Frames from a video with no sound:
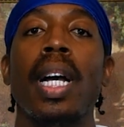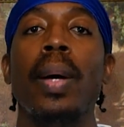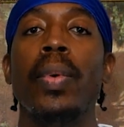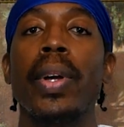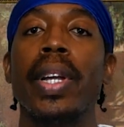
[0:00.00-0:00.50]

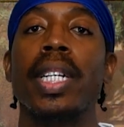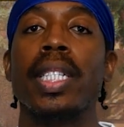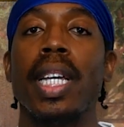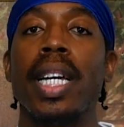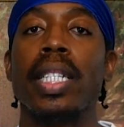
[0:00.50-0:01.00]
I'm wearing a
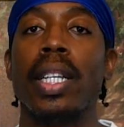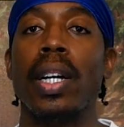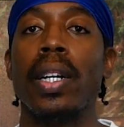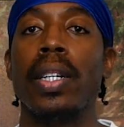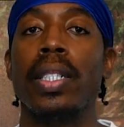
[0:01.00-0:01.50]
size
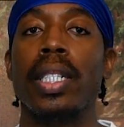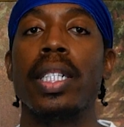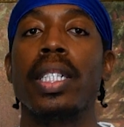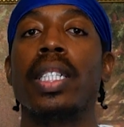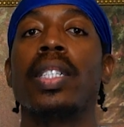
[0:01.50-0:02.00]
large
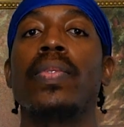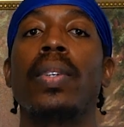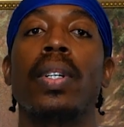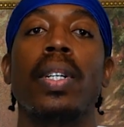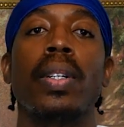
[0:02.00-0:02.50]
and just
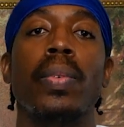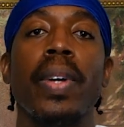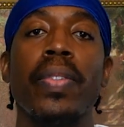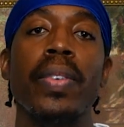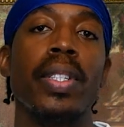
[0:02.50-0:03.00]
for
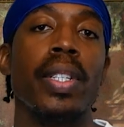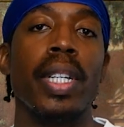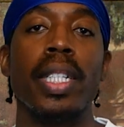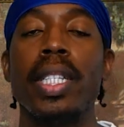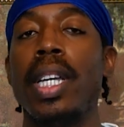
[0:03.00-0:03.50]
reference so you
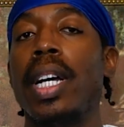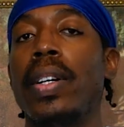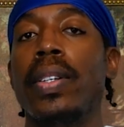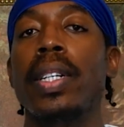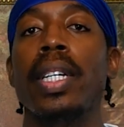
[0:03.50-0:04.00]
can see
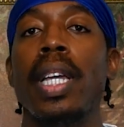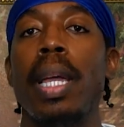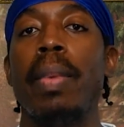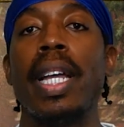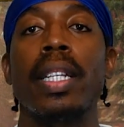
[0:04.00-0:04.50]
how
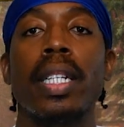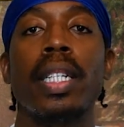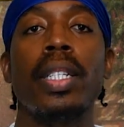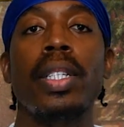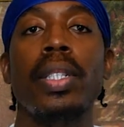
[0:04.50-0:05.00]
it might look
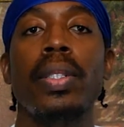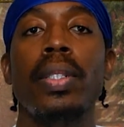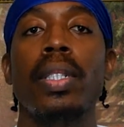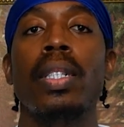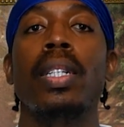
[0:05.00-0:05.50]
on
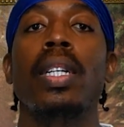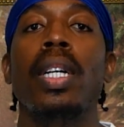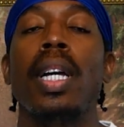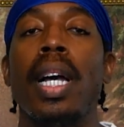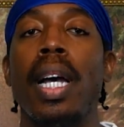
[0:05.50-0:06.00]
you,
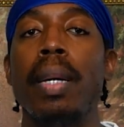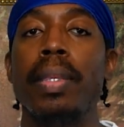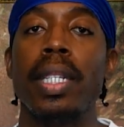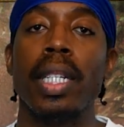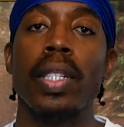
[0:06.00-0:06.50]
I'm
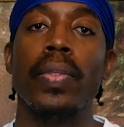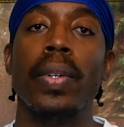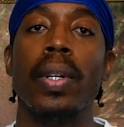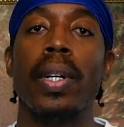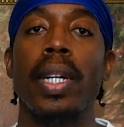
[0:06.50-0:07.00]

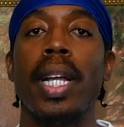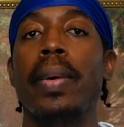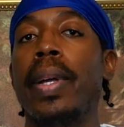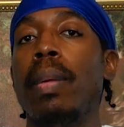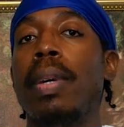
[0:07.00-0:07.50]
6'4 and I
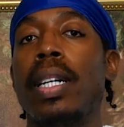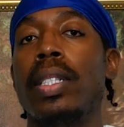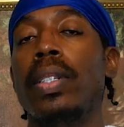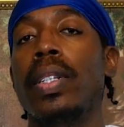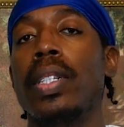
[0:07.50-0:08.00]
weigh about
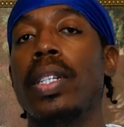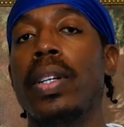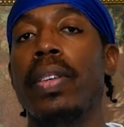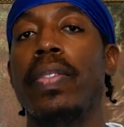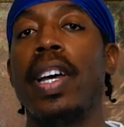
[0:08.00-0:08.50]

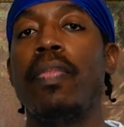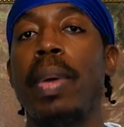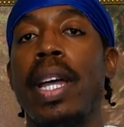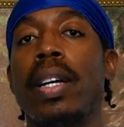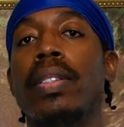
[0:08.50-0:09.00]
235
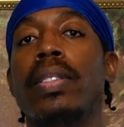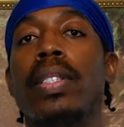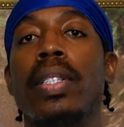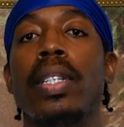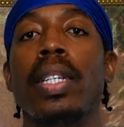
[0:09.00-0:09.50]

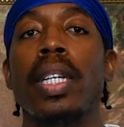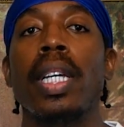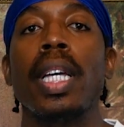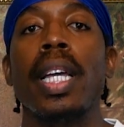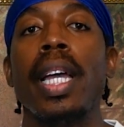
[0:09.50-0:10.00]
pounds.
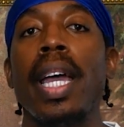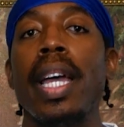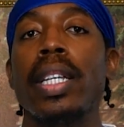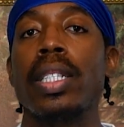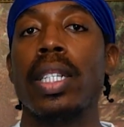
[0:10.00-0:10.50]

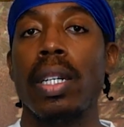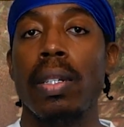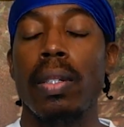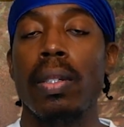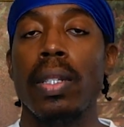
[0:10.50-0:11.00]

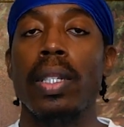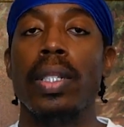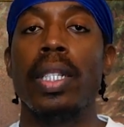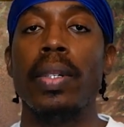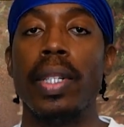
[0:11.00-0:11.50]
So you
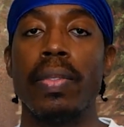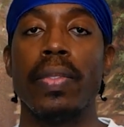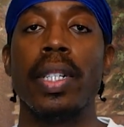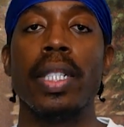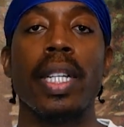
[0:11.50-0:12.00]
see what the
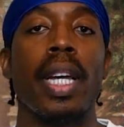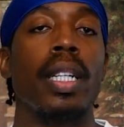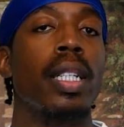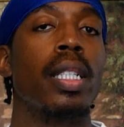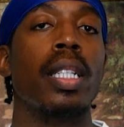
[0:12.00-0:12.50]
front side
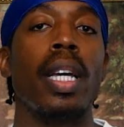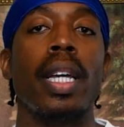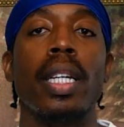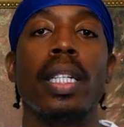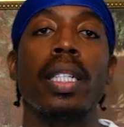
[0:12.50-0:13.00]
looks like.